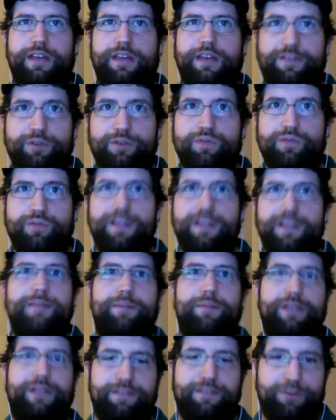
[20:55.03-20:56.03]
really
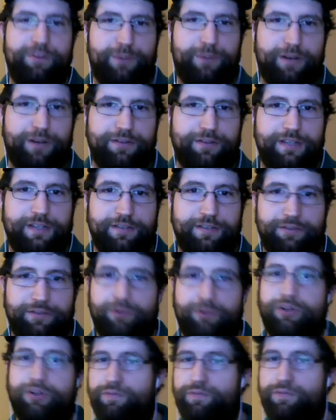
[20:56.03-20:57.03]
believe in a wide receiver
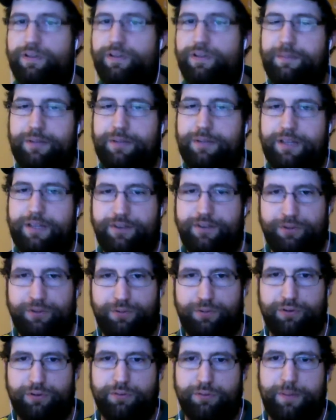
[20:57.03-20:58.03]
or you really believe in a
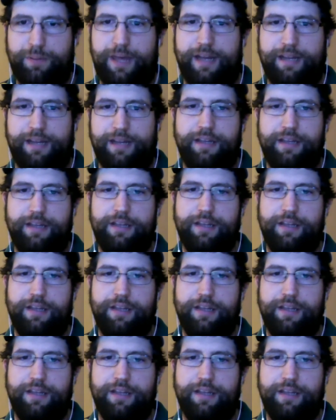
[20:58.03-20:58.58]
quarterback,